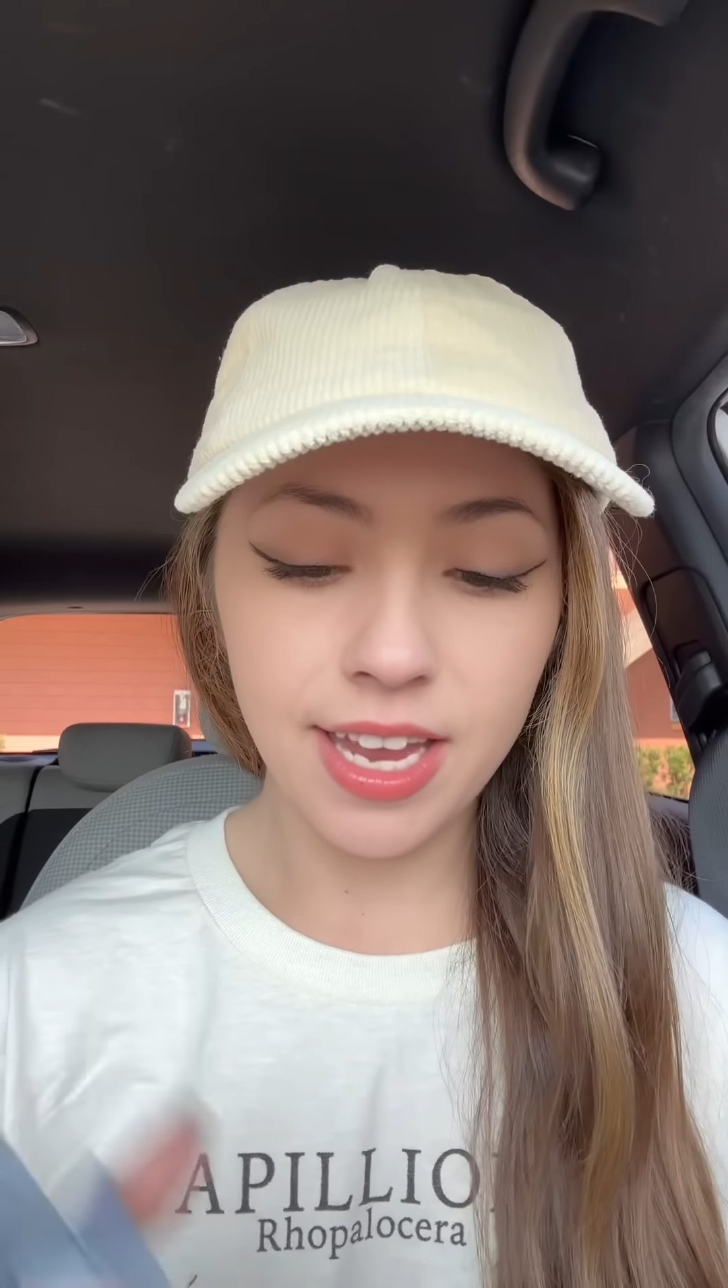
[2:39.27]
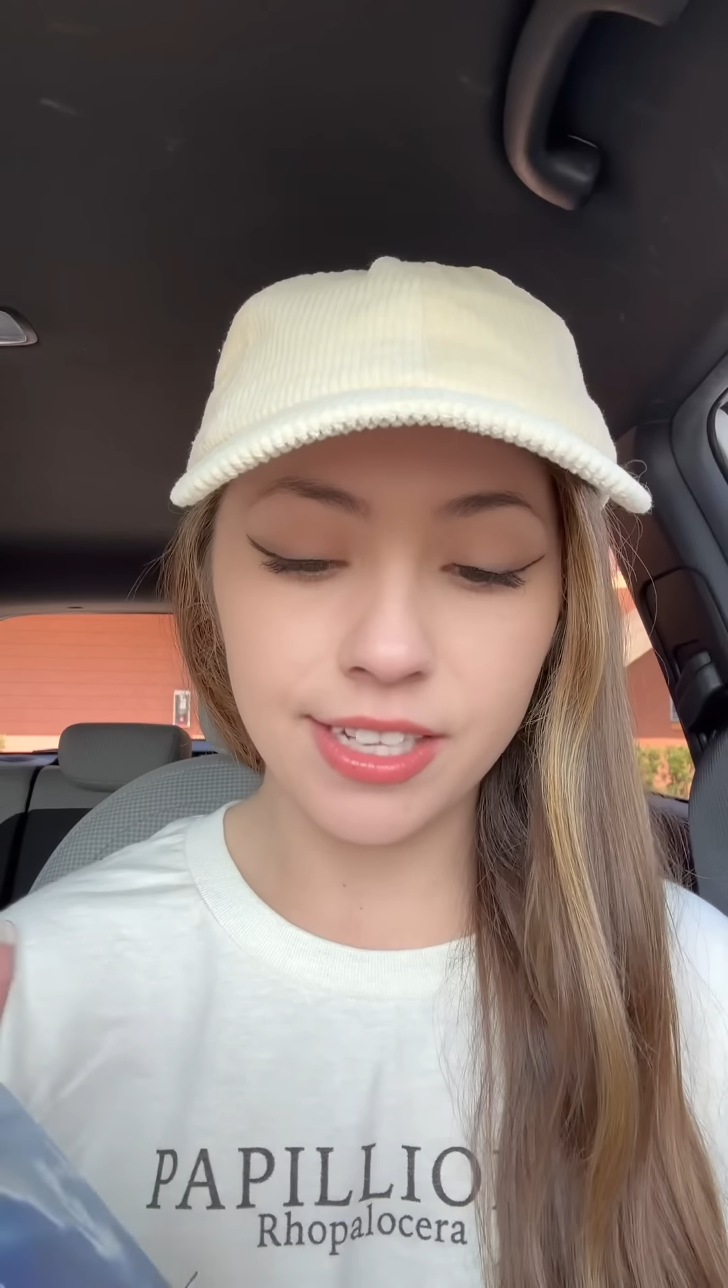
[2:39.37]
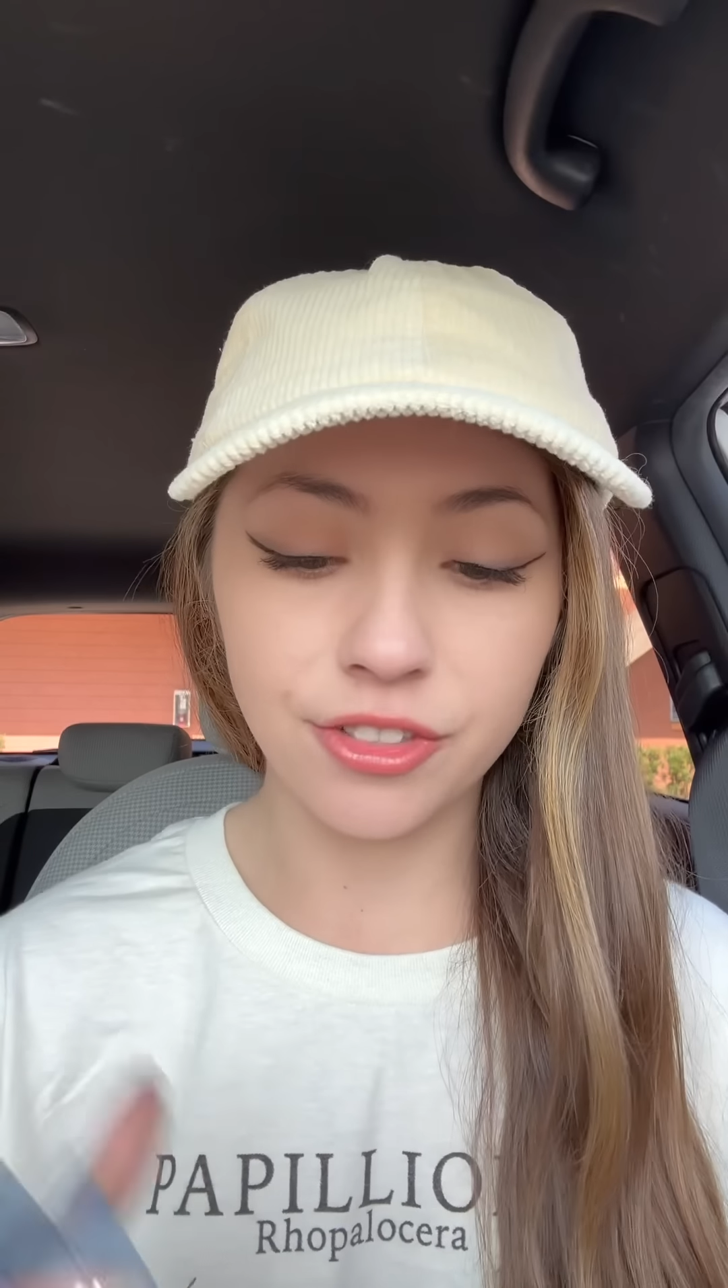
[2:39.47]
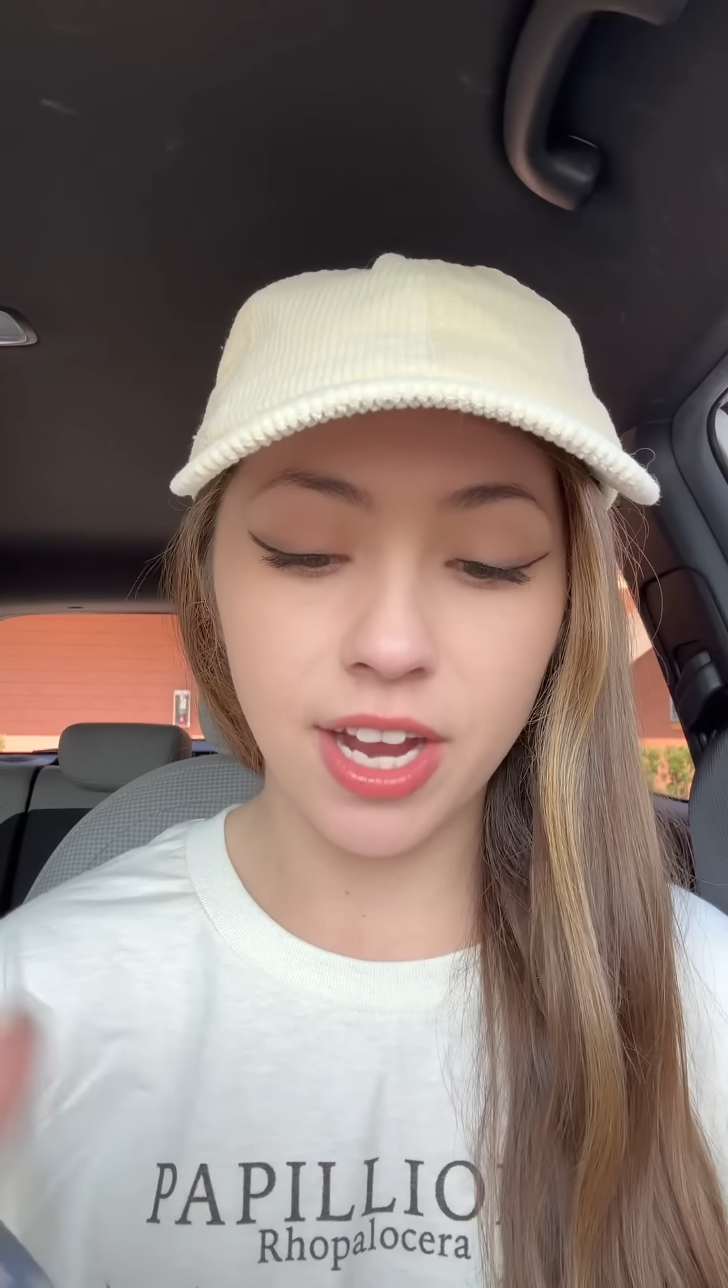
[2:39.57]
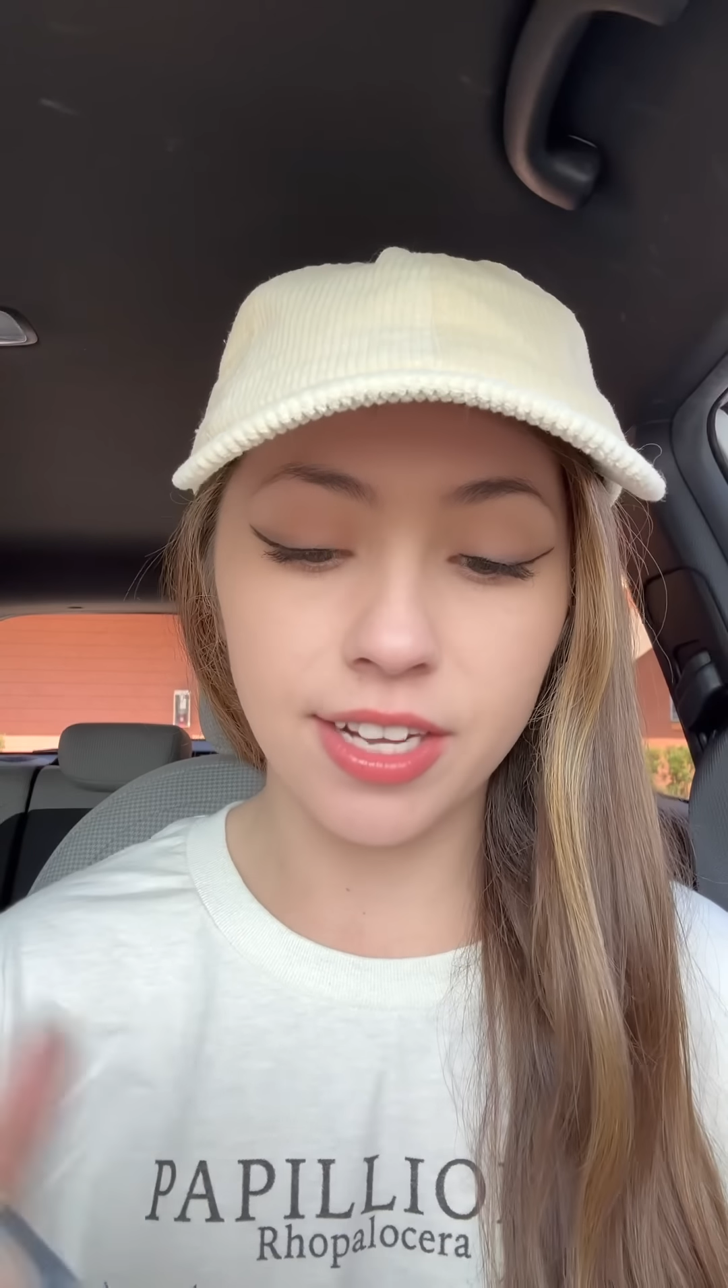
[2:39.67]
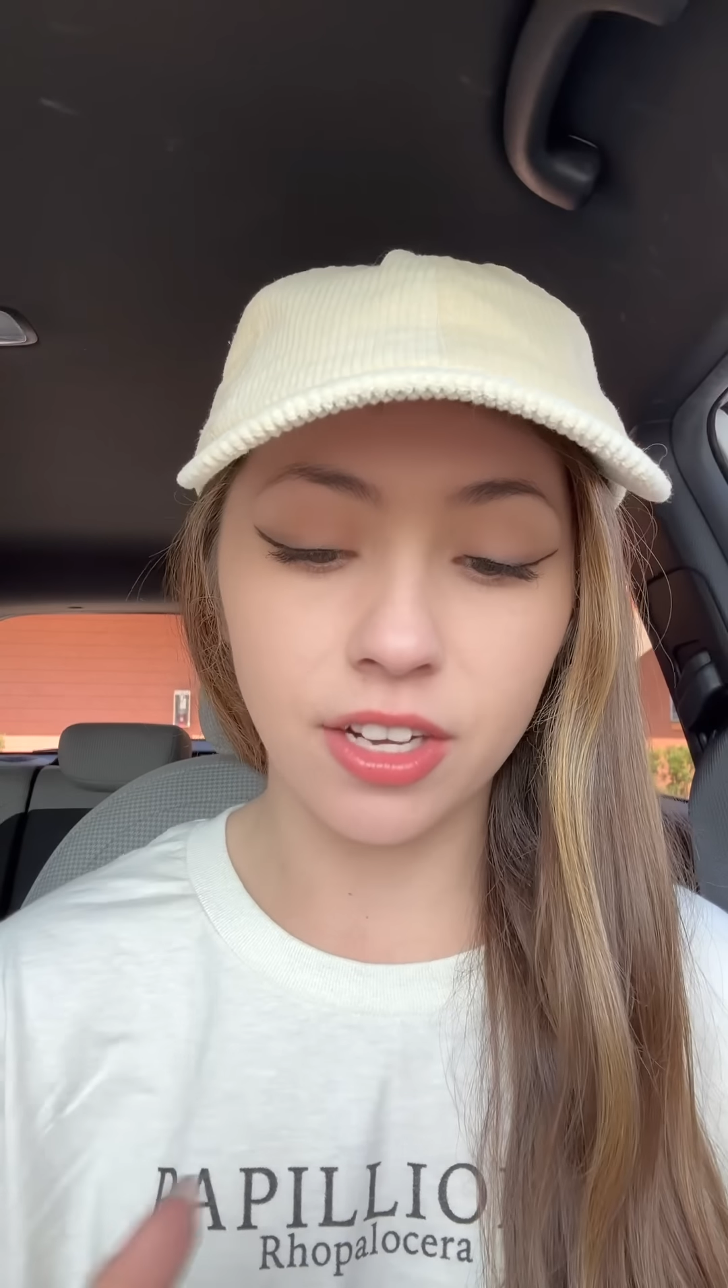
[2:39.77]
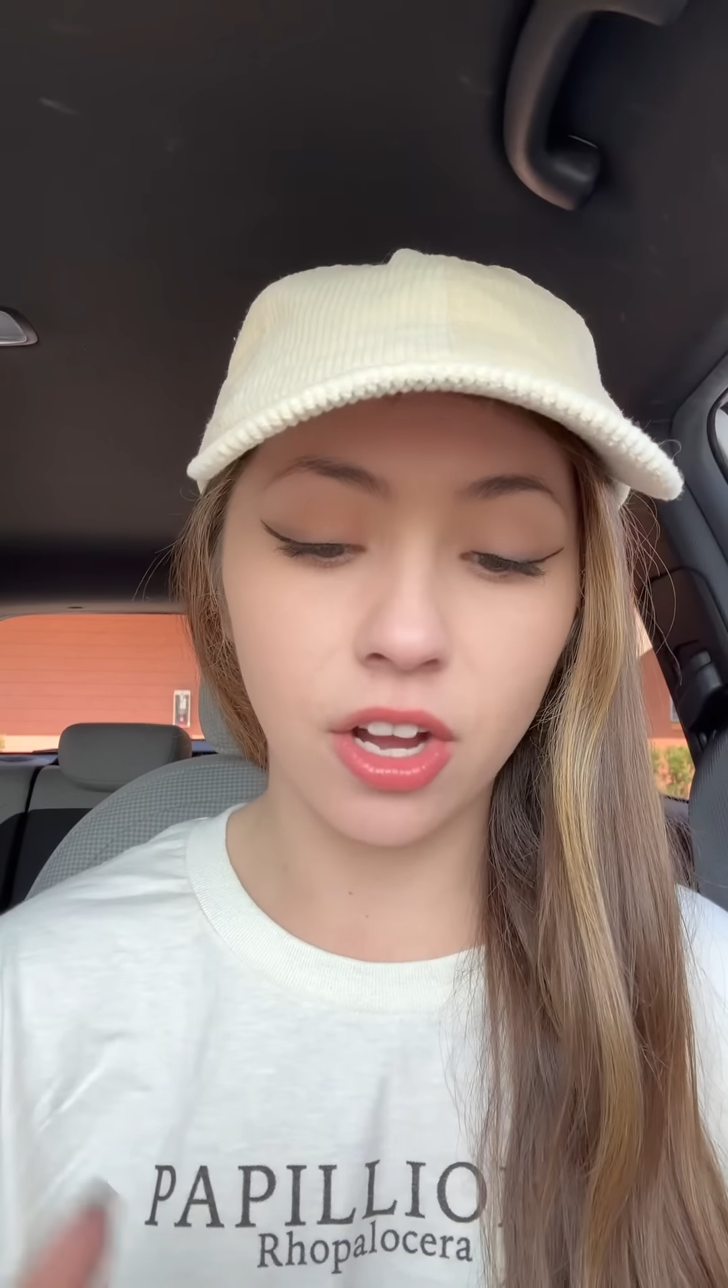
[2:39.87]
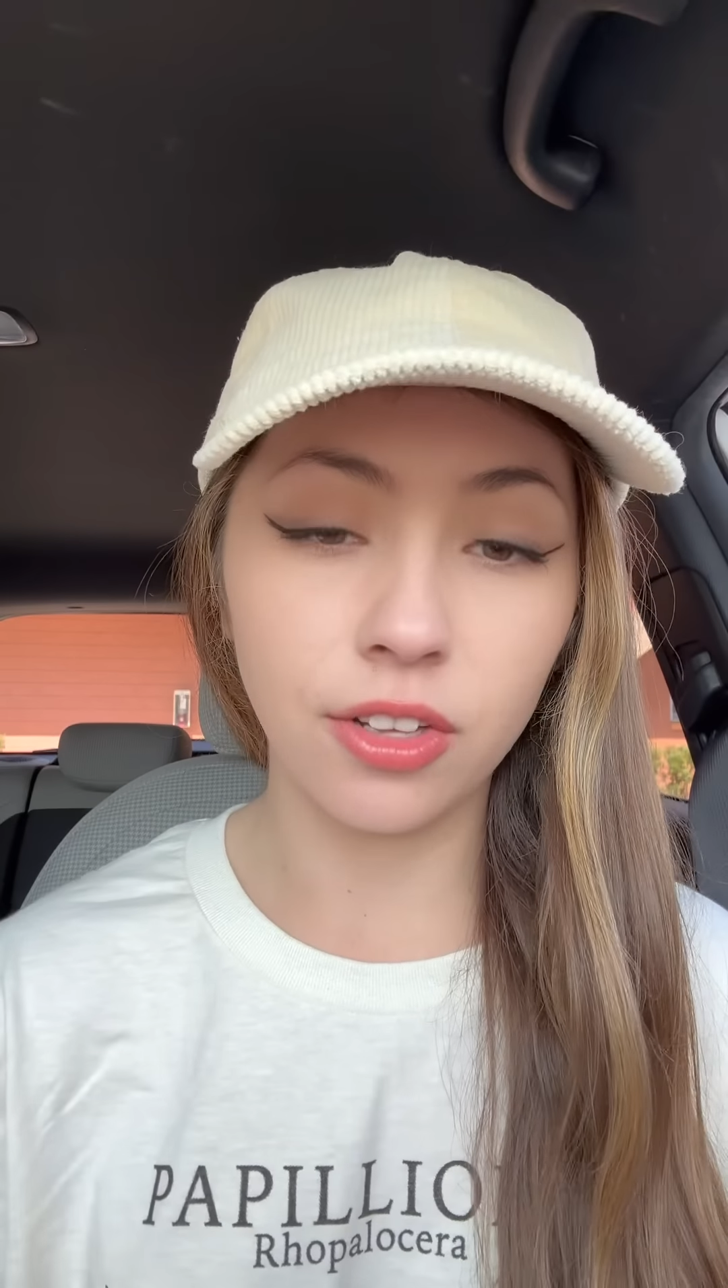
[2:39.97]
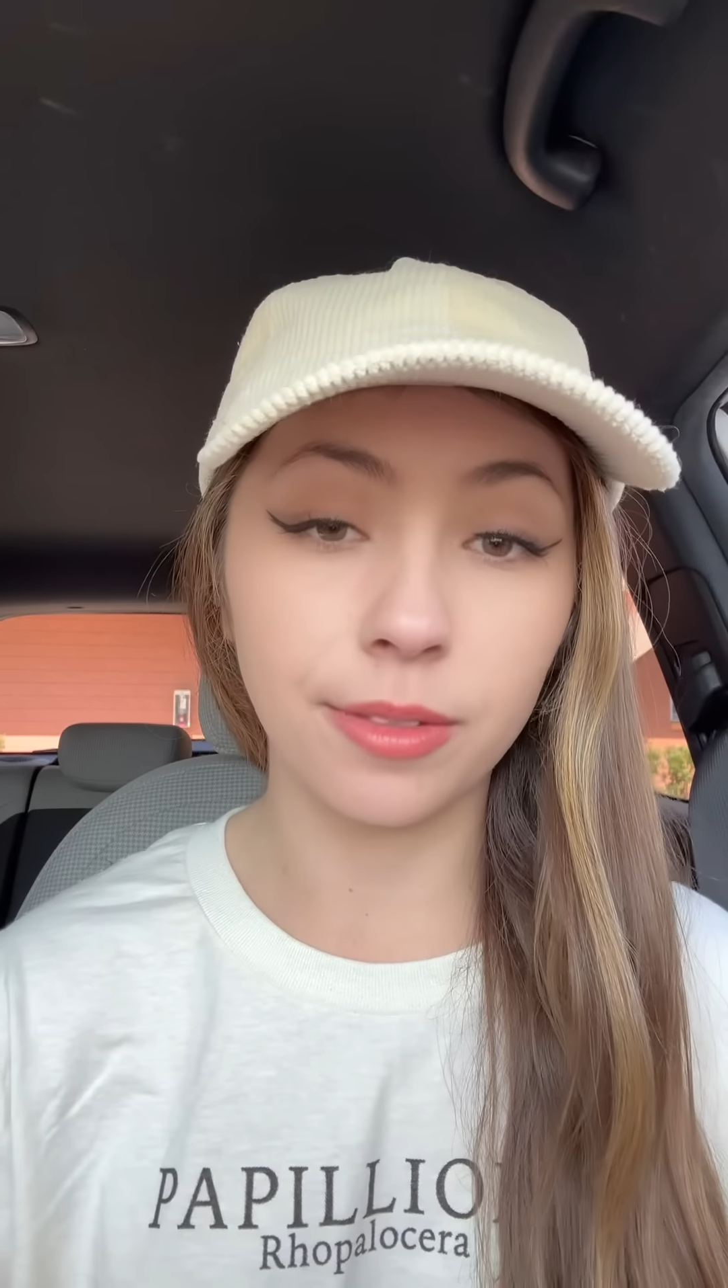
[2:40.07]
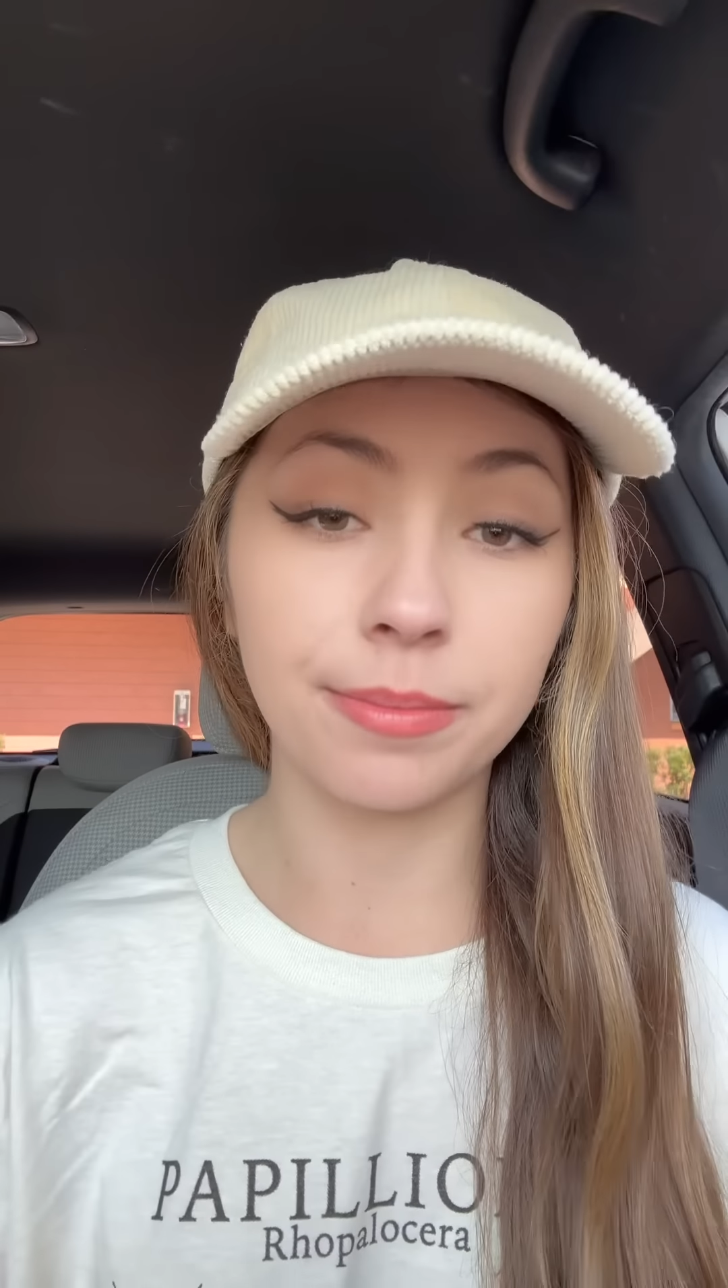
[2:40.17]
and trying to
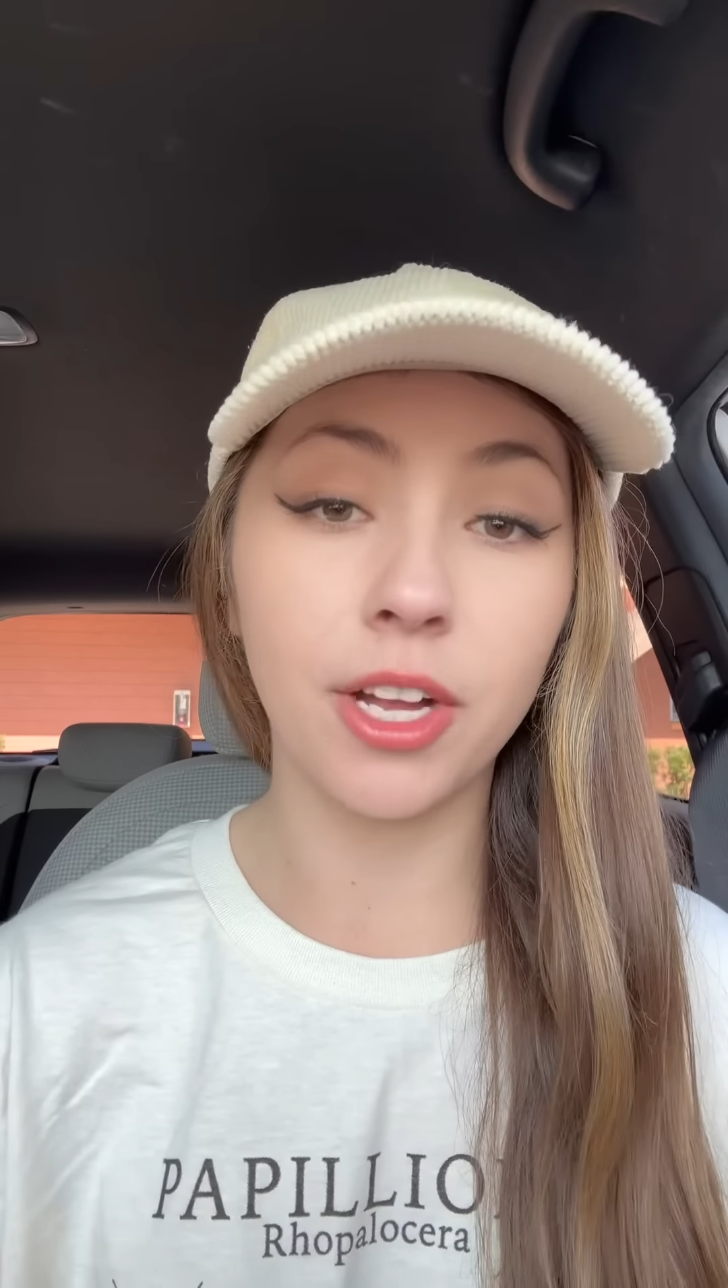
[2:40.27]
call them,